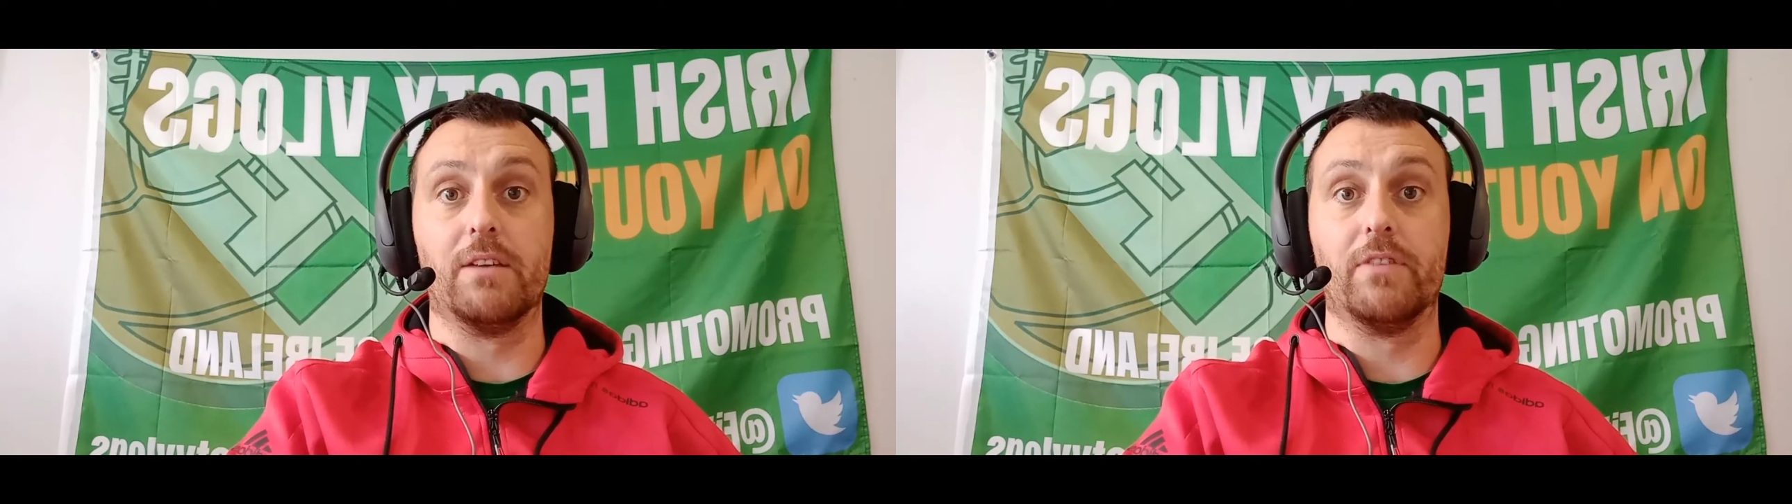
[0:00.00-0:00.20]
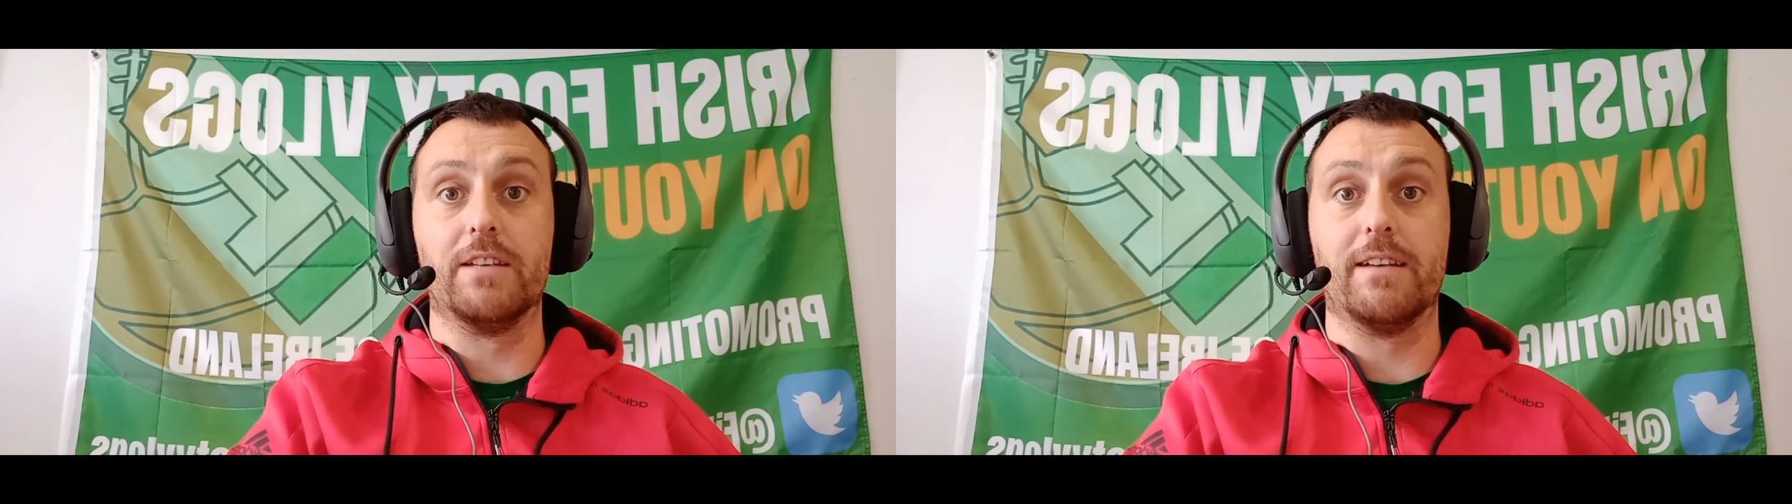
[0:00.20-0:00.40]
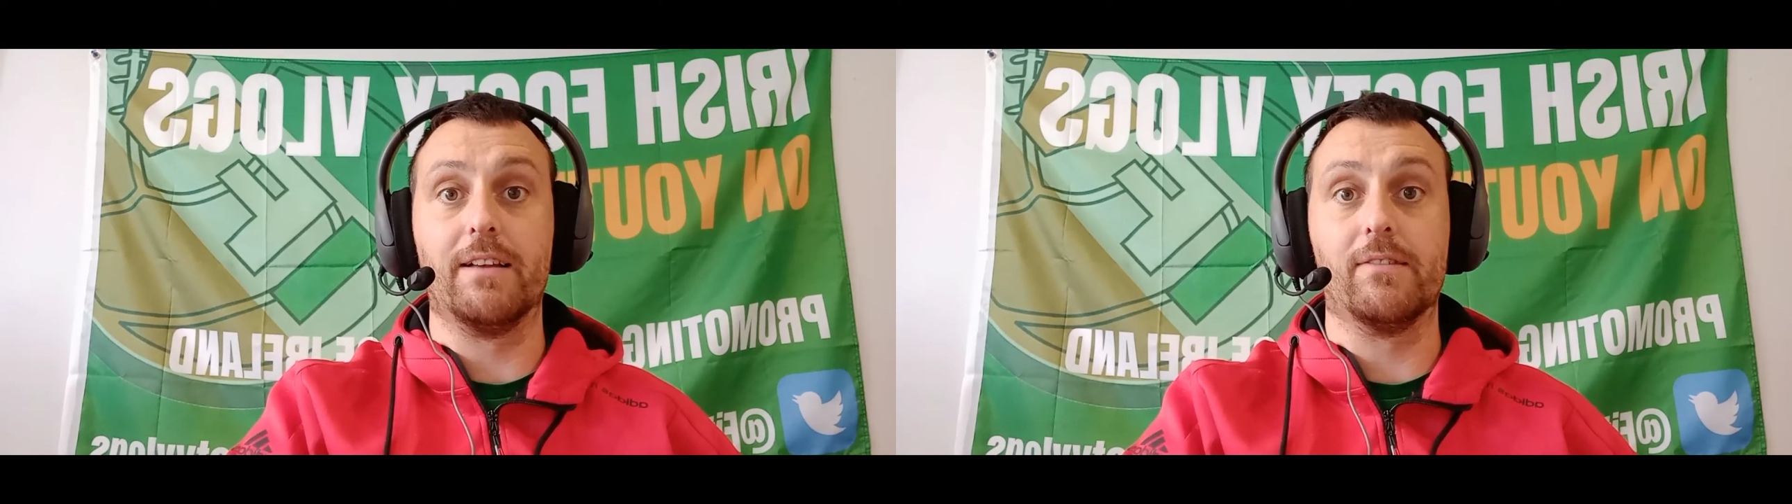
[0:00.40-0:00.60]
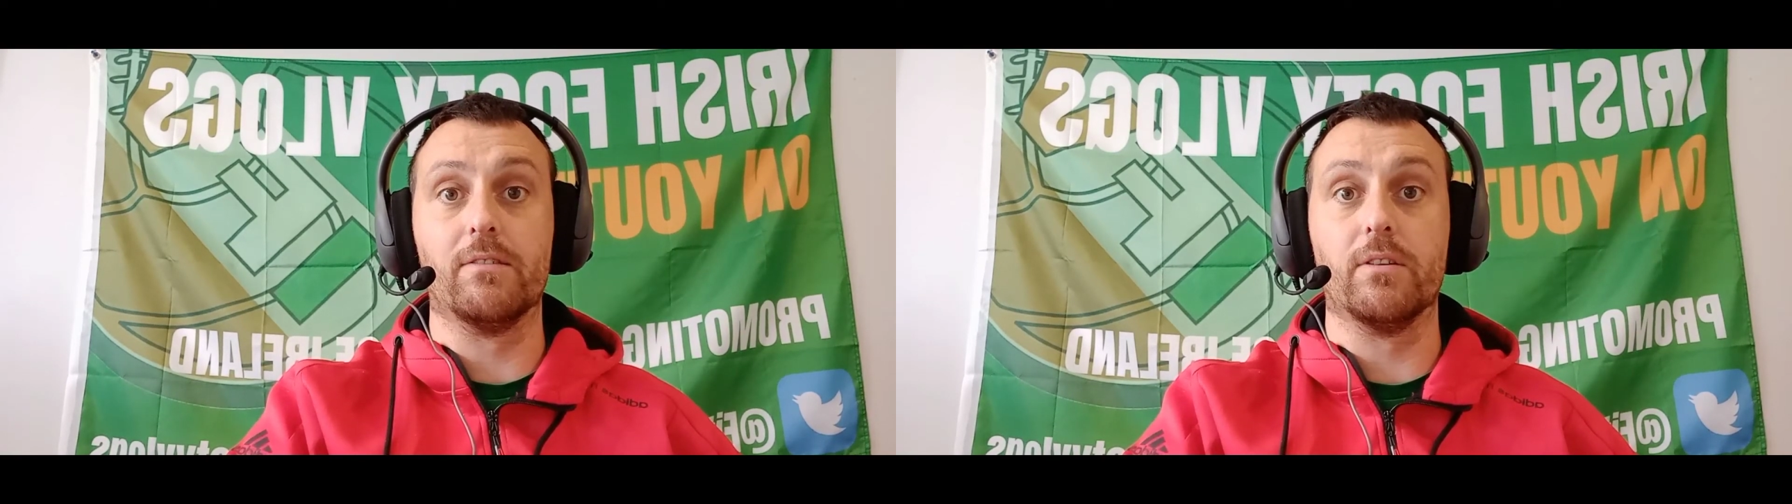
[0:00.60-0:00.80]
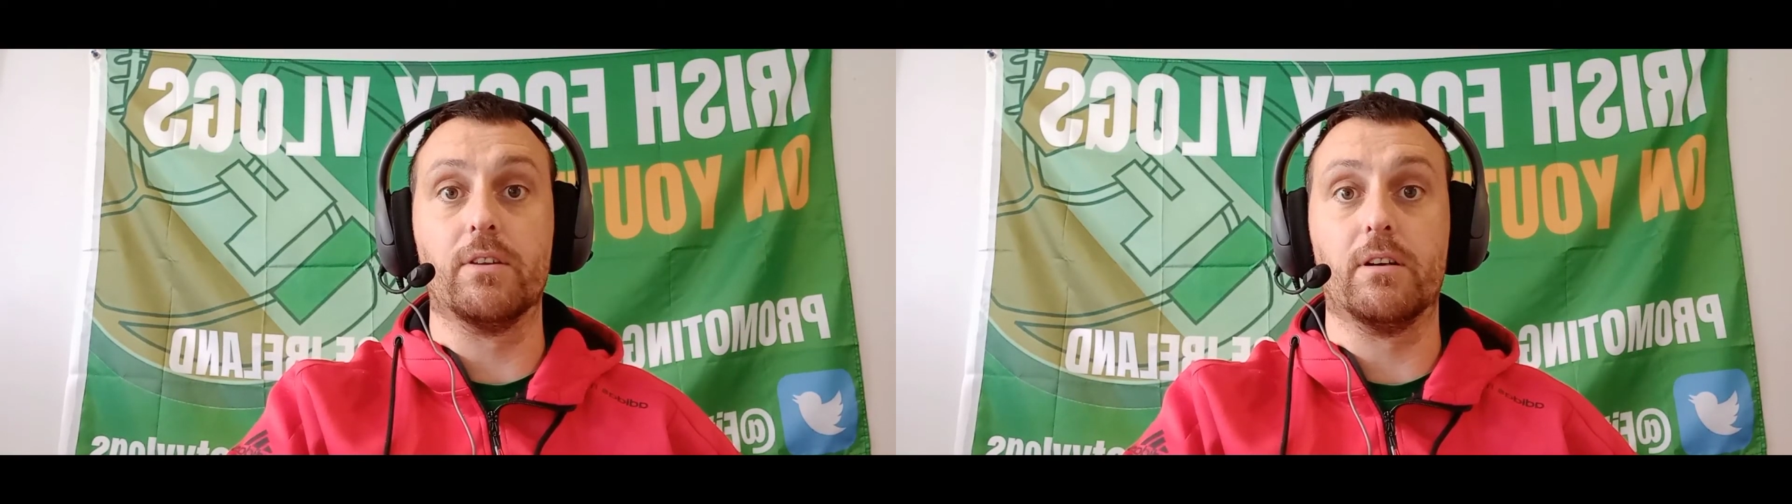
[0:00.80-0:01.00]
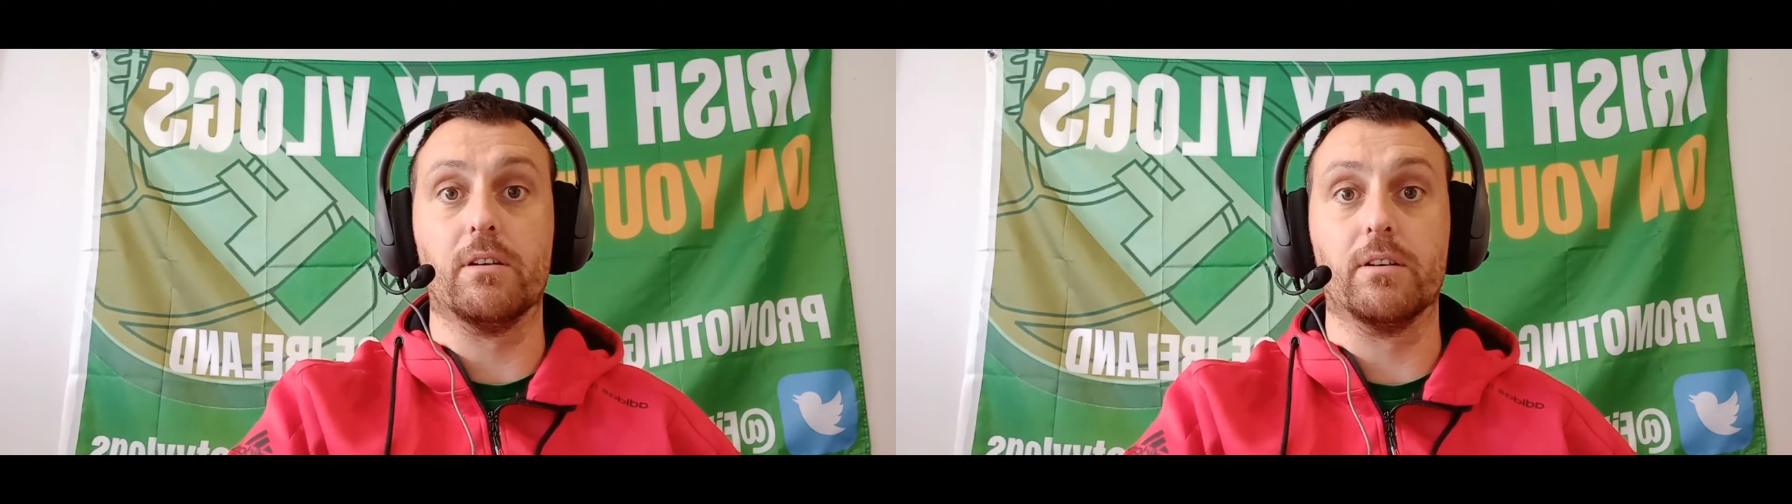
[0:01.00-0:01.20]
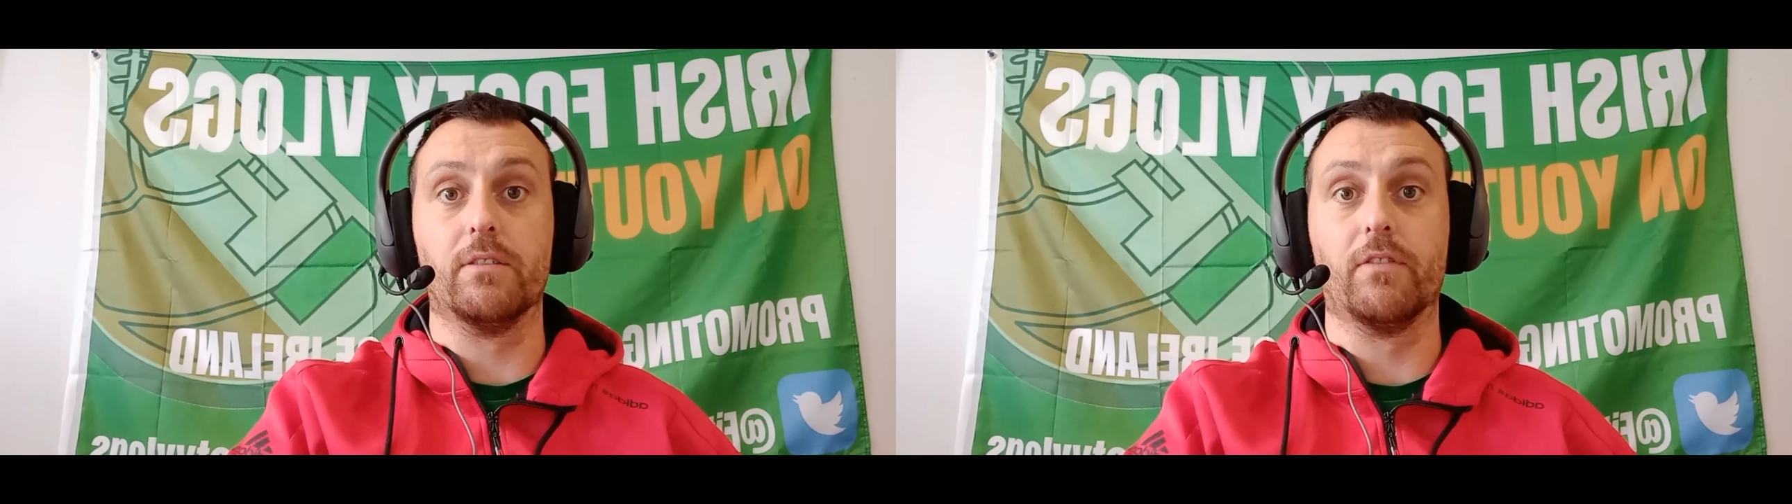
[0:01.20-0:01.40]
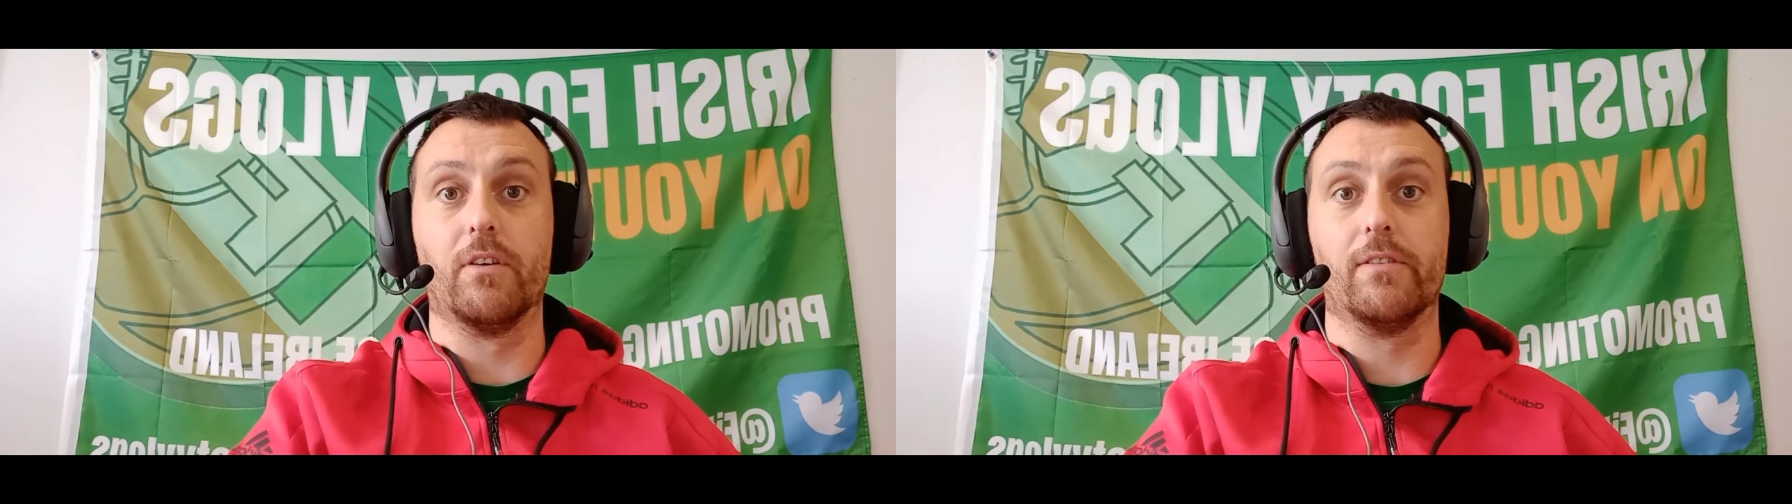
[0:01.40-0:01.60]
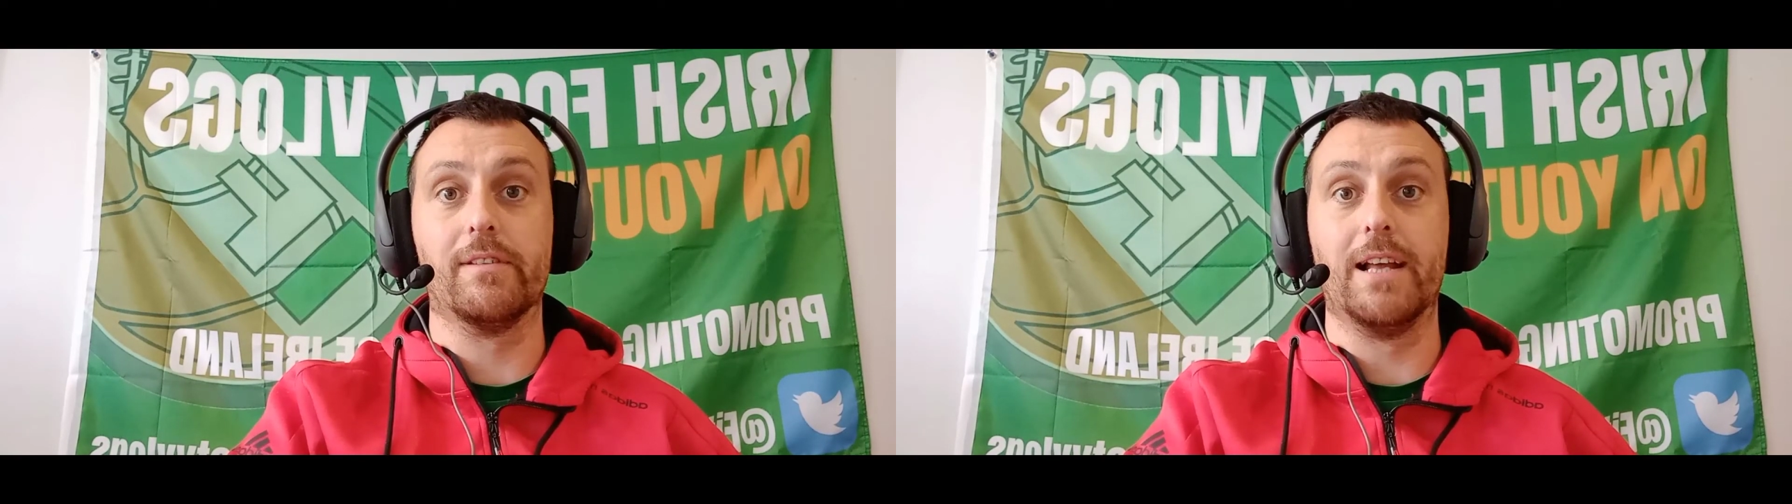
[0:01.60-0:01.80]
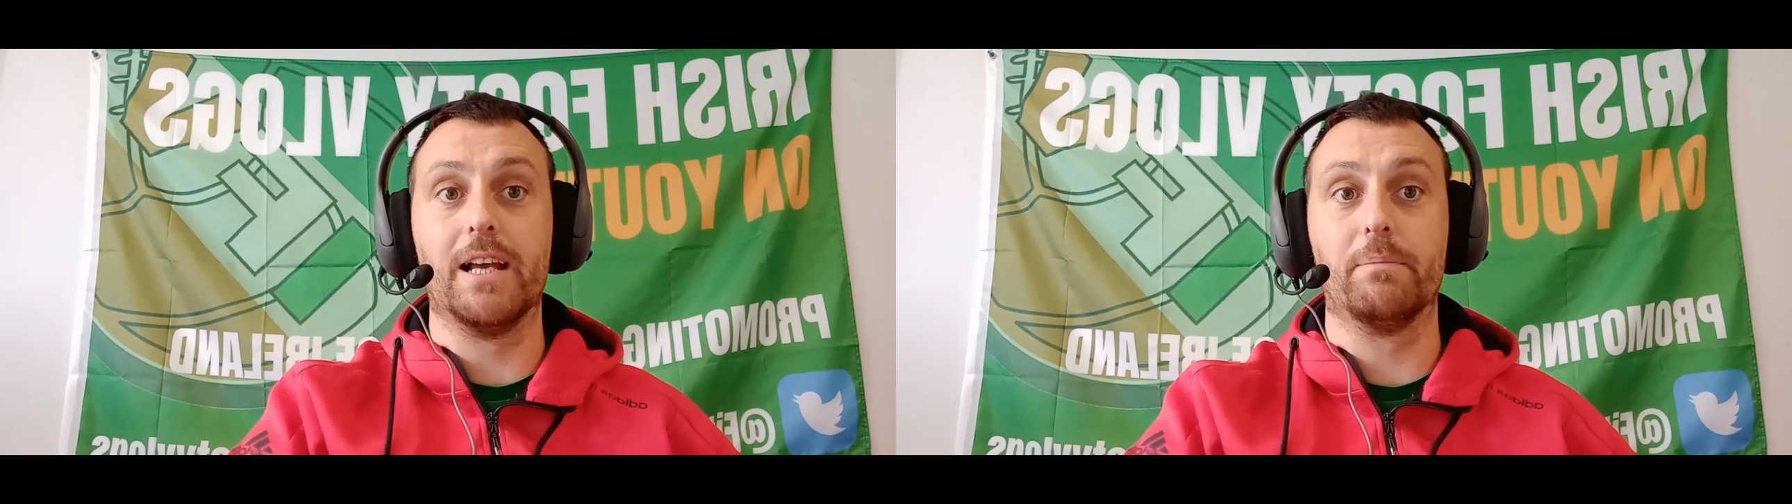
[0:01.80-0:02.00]
of Vitesse and Dundalk in the first
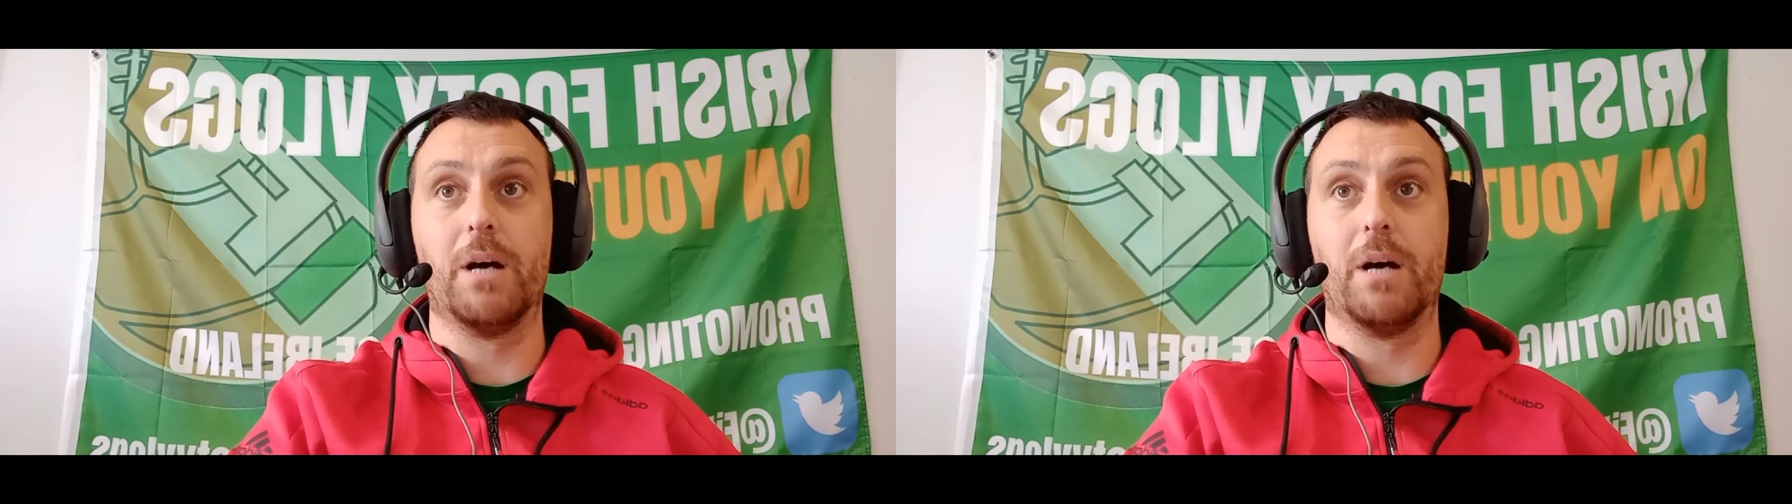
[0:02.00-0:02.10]
leg.